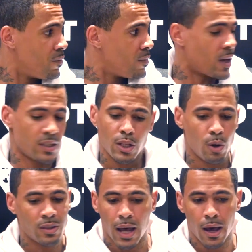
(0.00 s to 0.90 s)
Because he
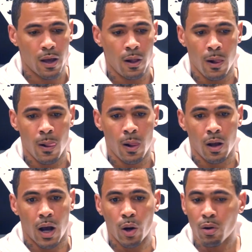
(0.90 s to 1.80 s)
knows that
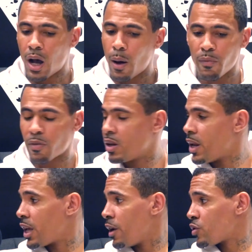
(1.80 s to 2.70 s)
I don't come from the
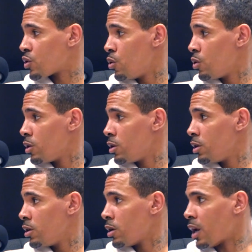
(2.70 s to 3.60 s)
negative school.
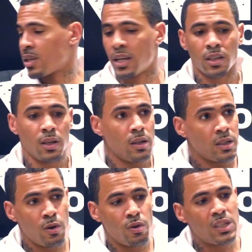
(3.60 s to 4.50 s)
I says,
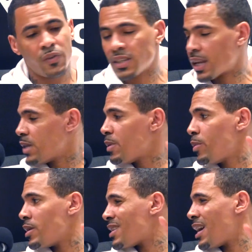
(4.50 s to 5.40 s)
see all these things that these
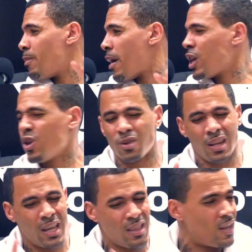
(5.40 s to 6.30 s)
people are saying about you on
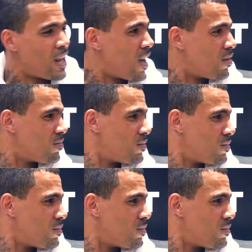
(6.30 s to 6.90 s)
the internet,